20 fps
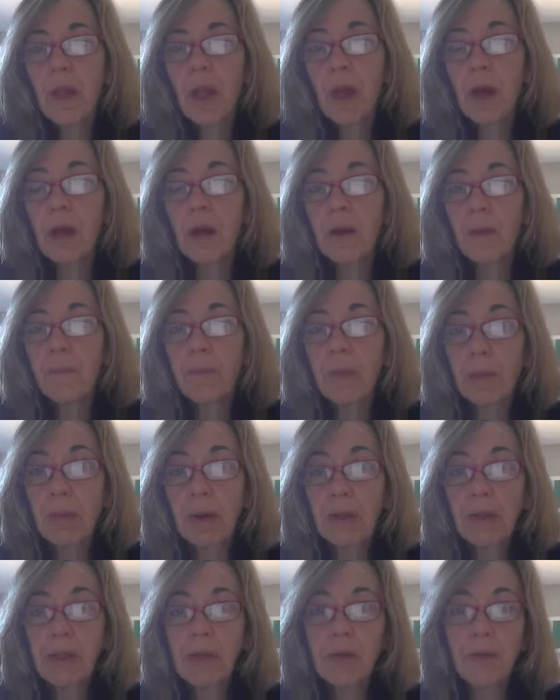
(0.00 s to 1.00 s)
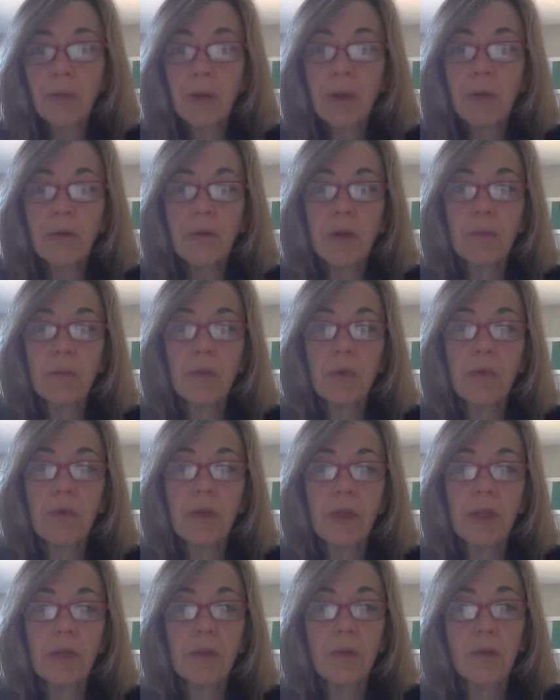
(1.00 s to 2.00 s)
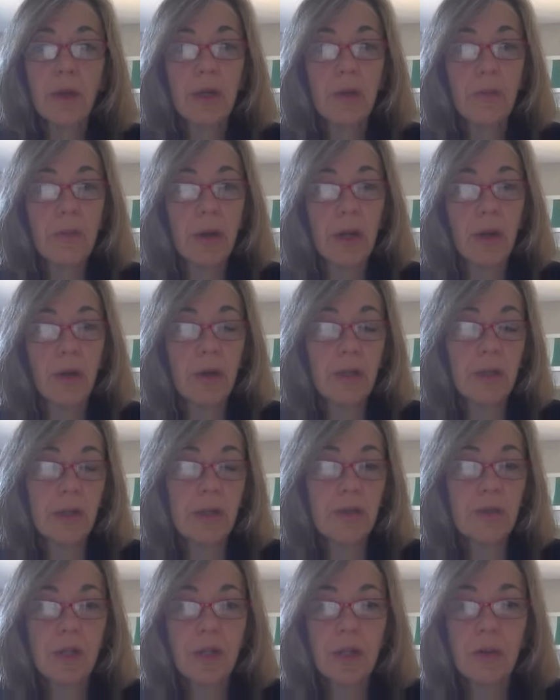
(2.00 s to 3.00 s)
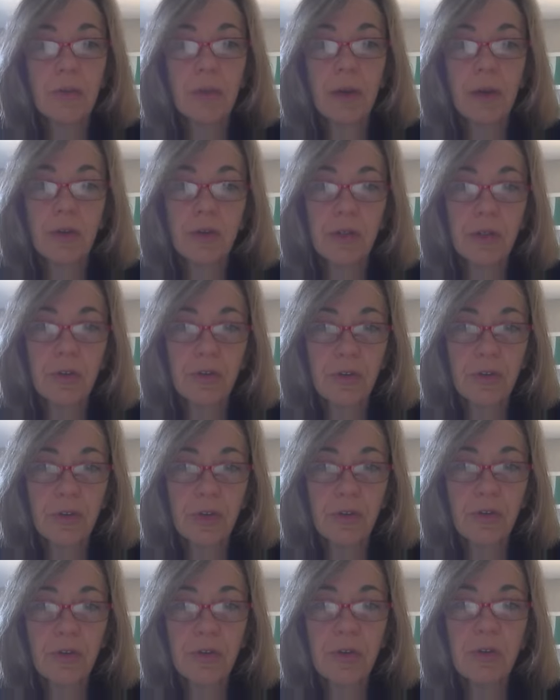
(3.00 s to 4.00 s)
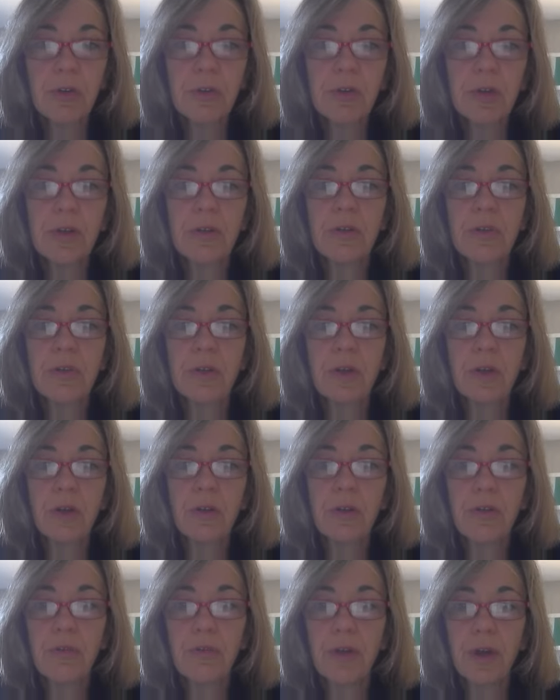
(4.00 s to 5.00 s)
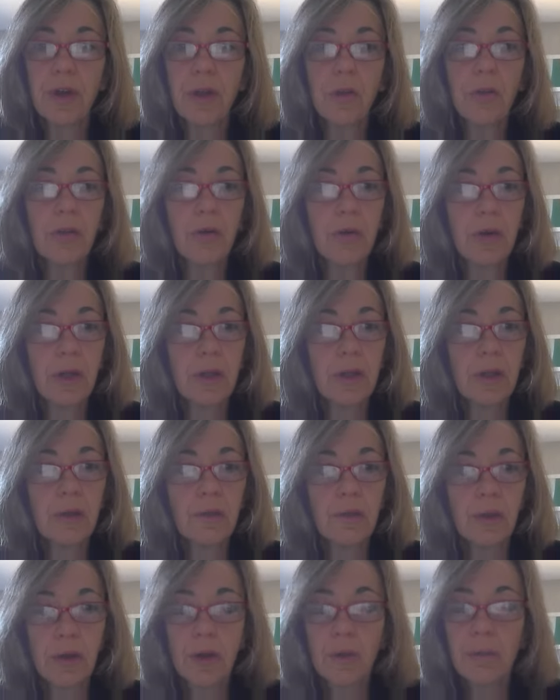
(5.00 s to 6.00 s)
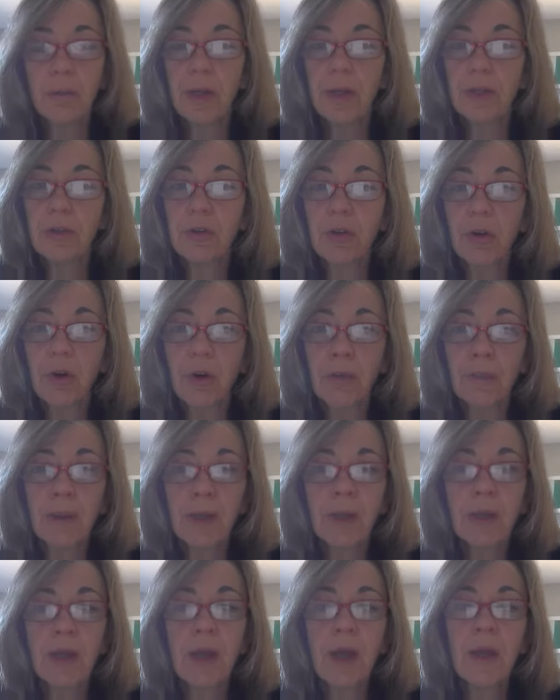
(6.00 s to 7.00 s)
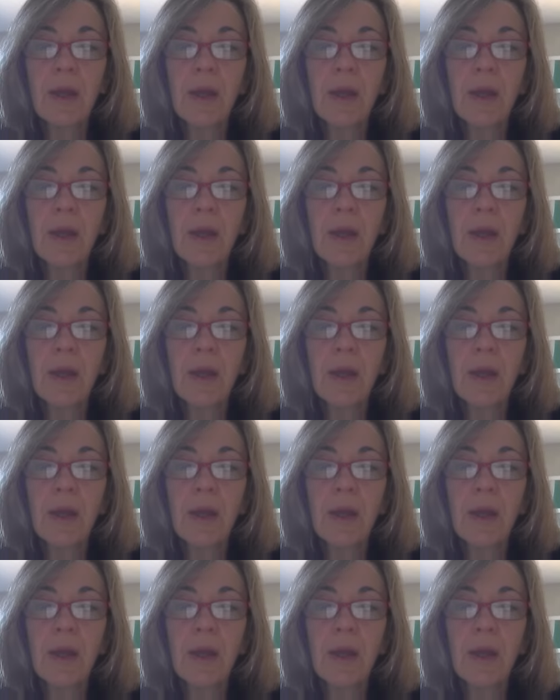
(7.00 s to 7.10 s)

About this week, we are moving into antibiotics and antibiotic resistance. This is another very current and very applied topic.